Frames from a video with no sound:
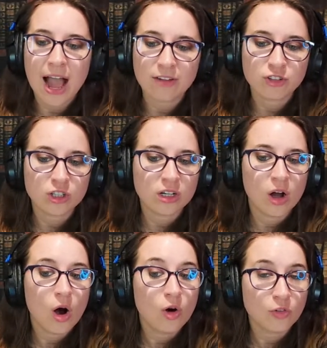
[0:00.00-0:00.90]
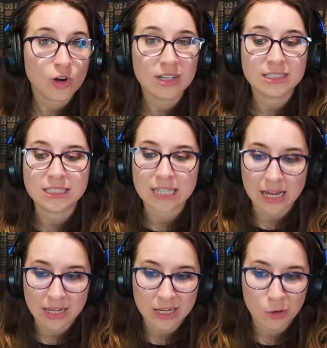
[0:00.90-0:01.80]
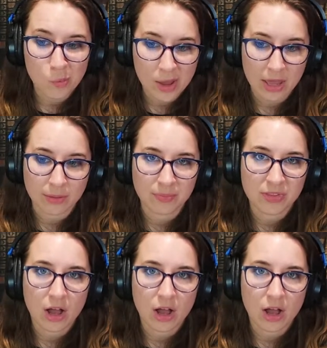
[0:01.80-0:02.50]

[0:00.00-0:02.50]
After over a decade away,